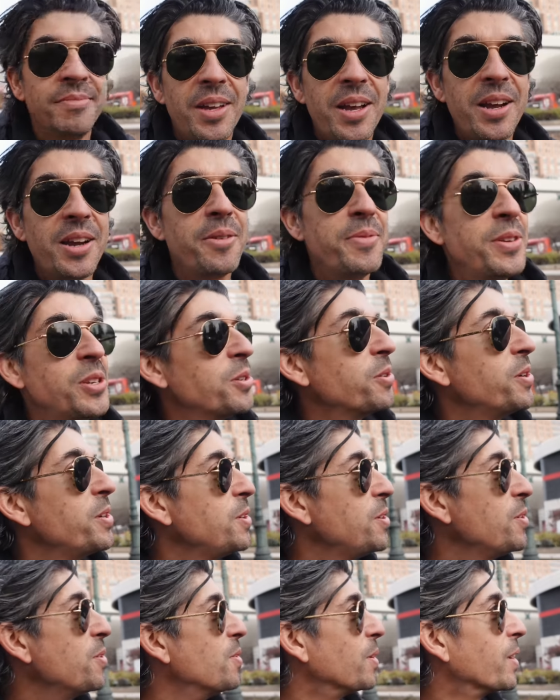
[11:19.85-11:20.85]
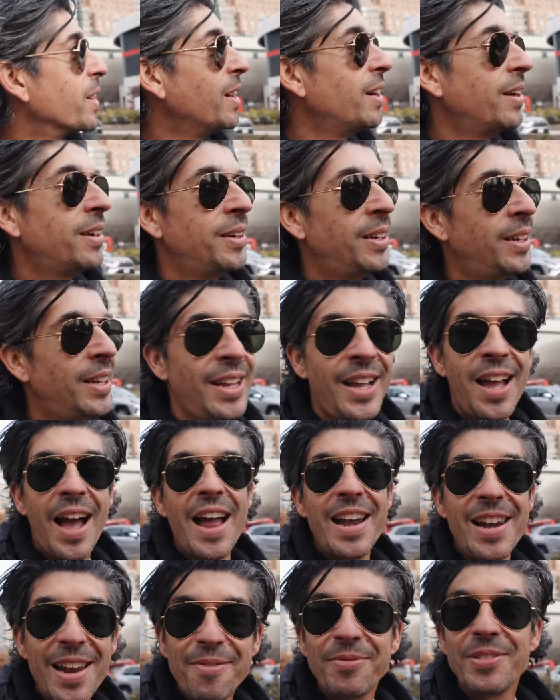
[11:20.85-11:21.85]
I'm going to enjoy New York.
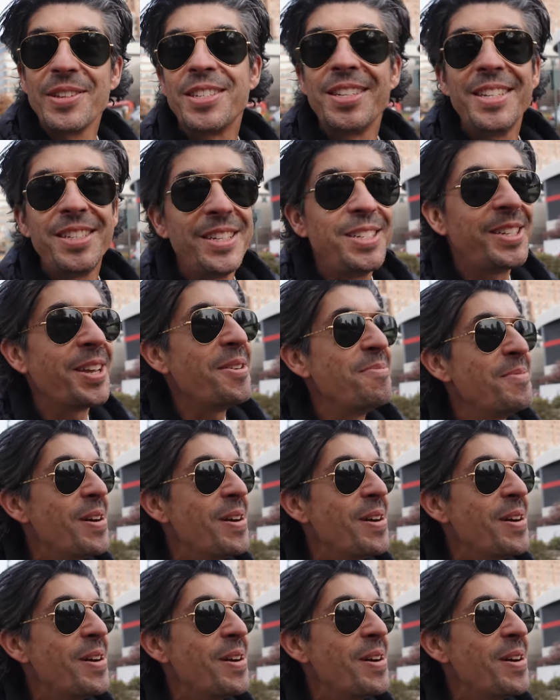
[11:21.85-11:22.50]
I love this city so